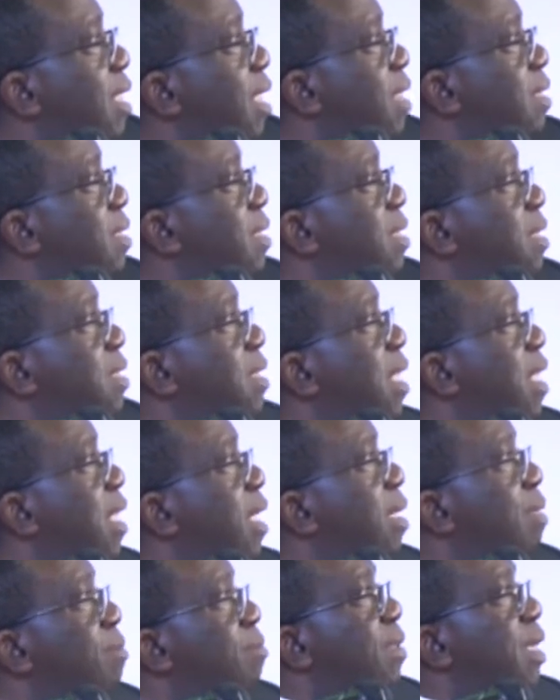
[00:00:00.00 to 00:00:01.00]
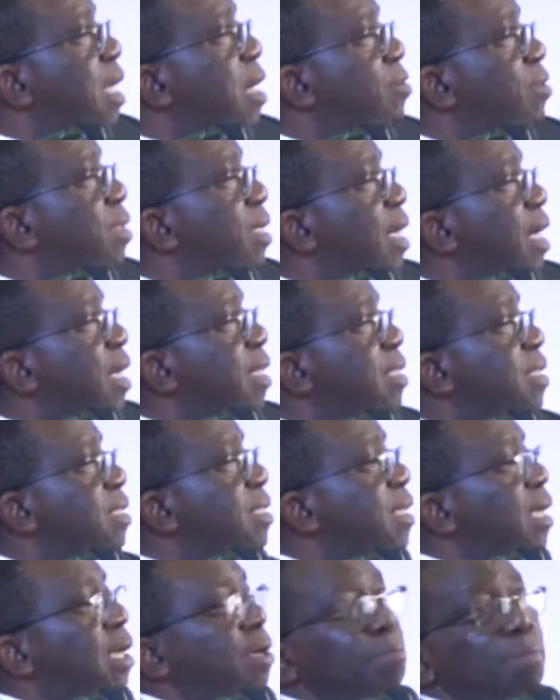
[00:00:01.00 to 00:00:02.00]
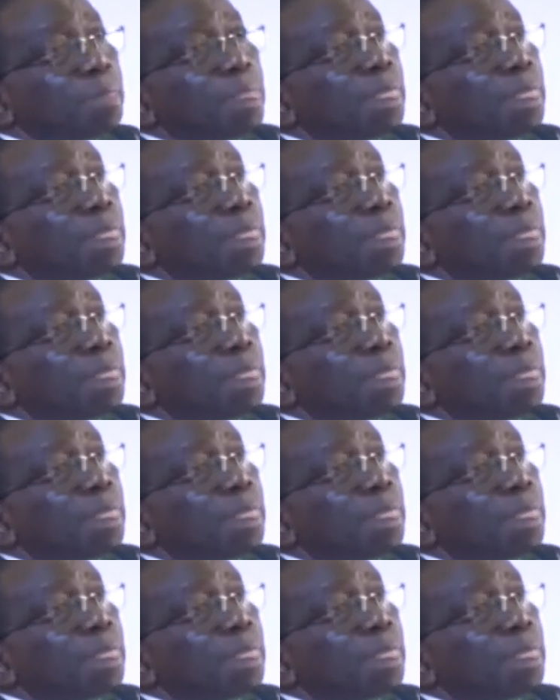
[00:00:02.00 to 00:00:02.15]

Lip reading: that is down there is